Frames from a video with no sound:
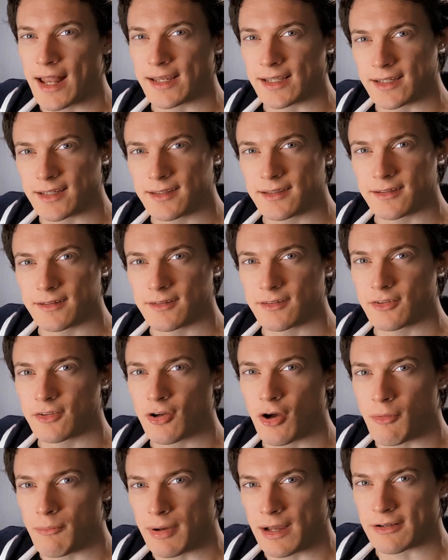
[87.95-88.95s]
of organic
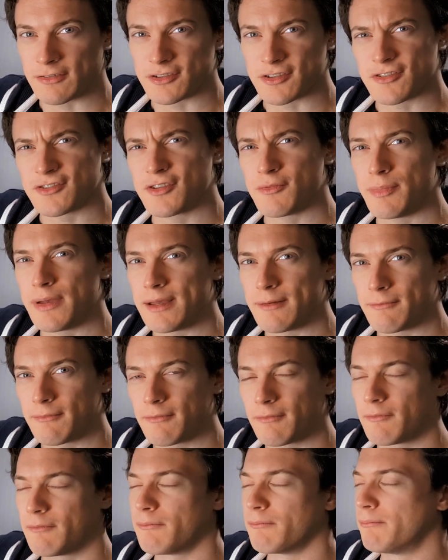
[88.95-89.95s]
compounds, so it's a bit
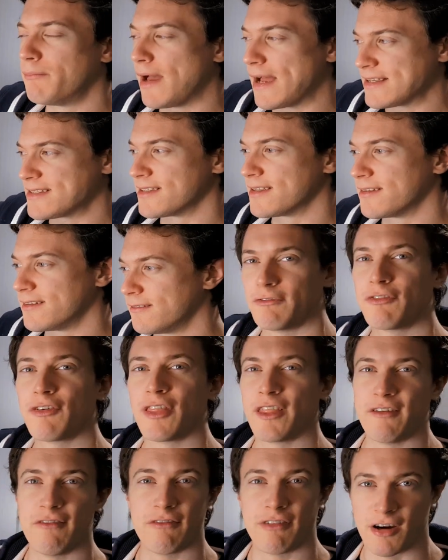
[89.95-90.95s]
better for
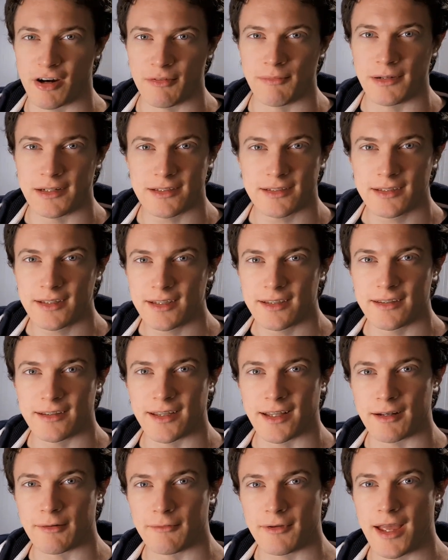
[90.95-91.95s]
the environment
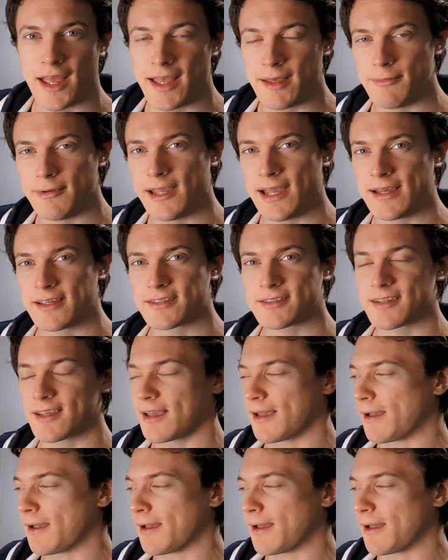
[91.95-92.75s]
than ABS.